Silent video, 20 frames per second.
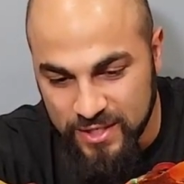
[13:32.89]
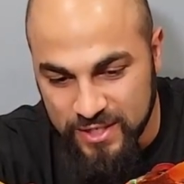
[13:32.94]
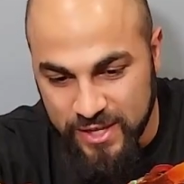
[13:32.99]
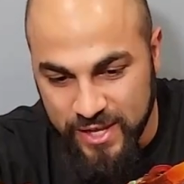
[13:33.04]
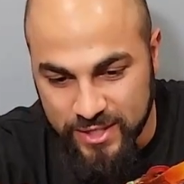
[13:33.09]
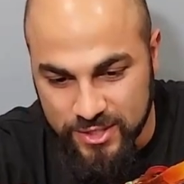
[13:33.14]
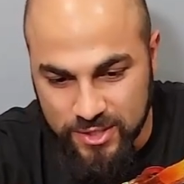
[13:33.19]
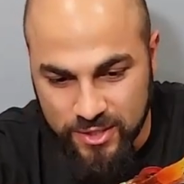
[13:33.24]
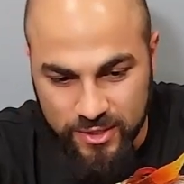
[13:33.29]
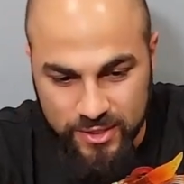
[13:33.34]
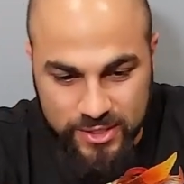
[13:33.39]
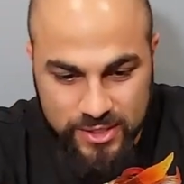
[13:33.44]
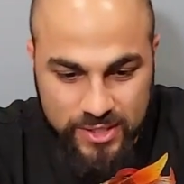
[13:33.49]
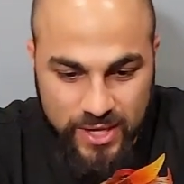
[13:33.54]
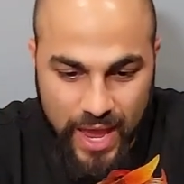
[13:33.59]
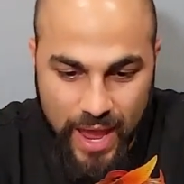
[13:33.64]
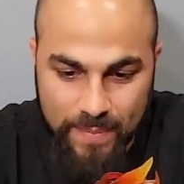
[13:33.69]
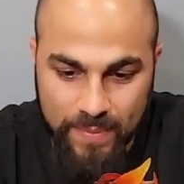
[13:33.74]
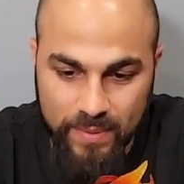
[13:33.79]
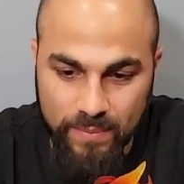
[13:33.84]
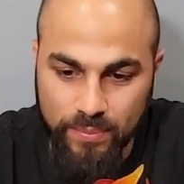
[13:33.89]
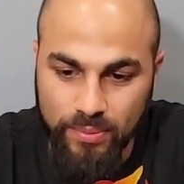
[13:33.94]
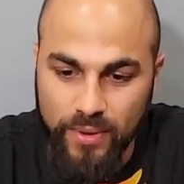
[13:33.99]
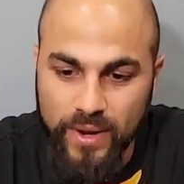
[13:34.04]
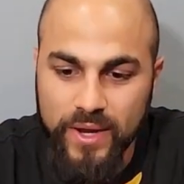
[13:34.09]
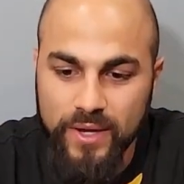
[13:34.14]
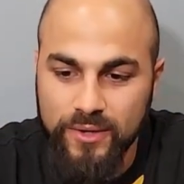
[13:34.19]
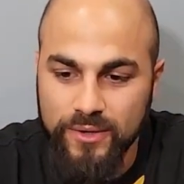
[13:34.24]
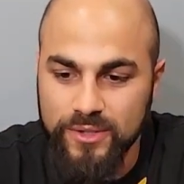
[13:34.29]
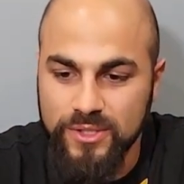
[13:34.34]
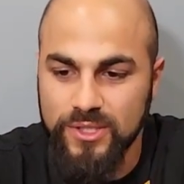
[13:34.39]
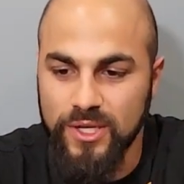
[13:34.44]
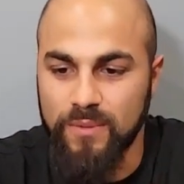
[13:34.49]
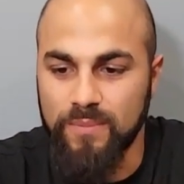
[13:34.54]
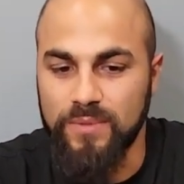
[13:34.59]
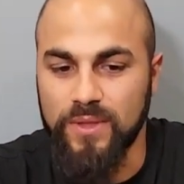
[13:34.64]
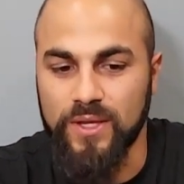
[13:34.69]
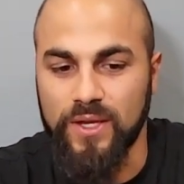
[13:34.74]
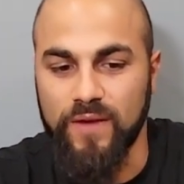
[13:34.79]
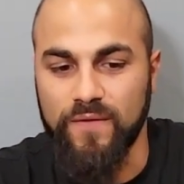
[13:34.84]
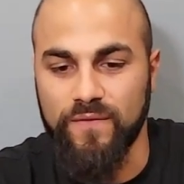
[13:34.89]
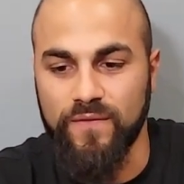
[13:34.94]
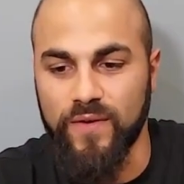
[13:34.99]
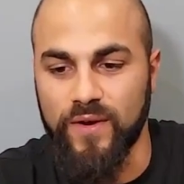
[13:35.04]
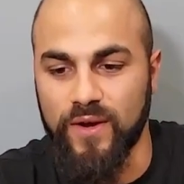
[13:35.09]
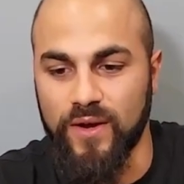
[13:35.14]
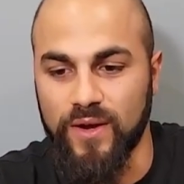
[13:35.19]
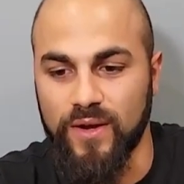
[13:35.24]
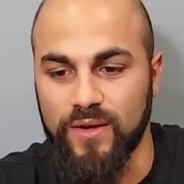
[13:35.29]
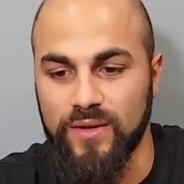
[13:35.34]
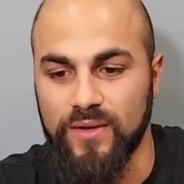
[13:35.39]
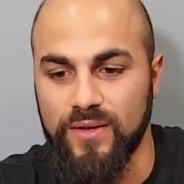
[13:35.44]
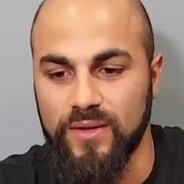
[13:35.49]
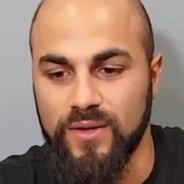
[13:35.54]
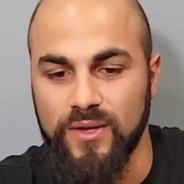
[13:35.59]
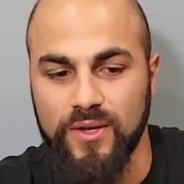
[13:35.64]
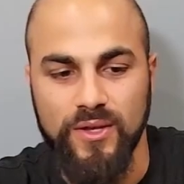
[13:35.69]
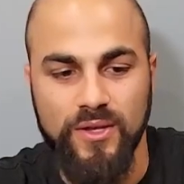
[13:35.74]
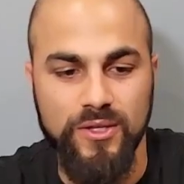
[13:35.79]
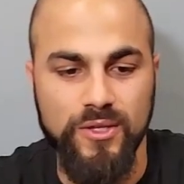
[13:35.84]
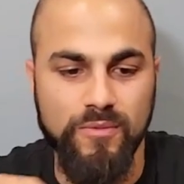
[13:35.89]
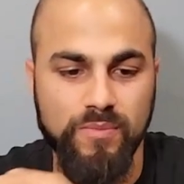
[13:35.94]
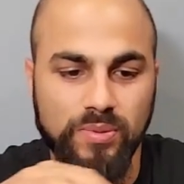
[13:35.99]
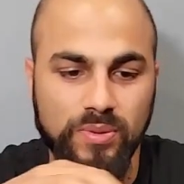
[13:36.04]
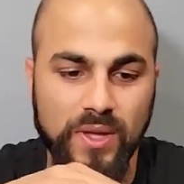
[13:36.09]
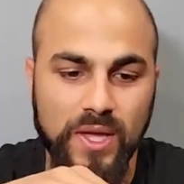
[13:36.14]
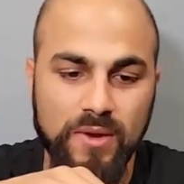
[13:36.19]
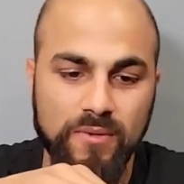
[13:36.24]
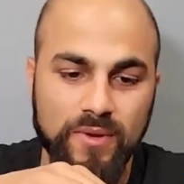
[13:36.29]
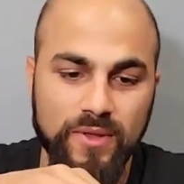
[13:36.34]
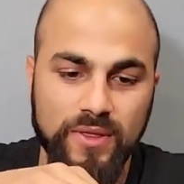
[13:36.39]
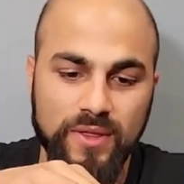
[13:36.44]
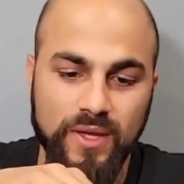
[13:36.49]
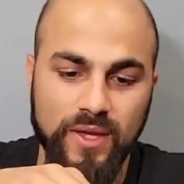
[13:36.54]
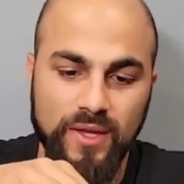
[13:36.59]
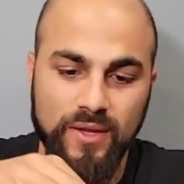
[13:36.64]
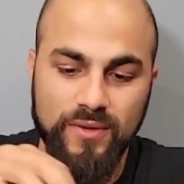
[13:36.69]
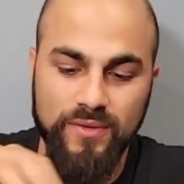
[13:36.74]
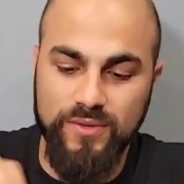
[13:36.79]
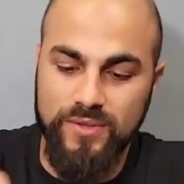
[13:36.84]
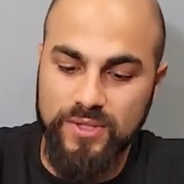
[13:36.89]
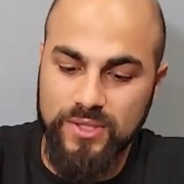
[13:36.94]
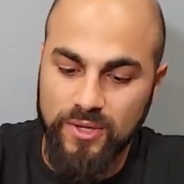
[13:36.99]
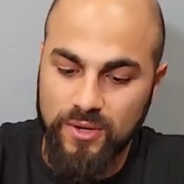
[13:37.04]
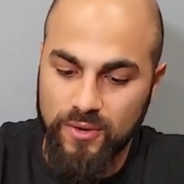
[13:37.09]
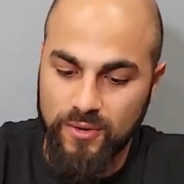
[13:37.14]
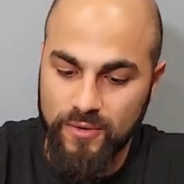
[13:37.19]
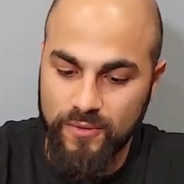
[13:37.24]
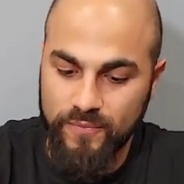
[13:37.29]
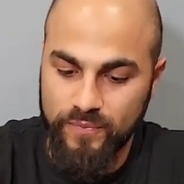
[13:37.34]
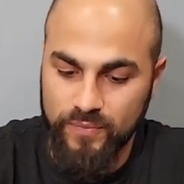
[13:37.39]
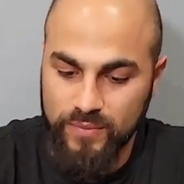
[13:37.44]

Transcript: it's going to snap and break or something if play with it. So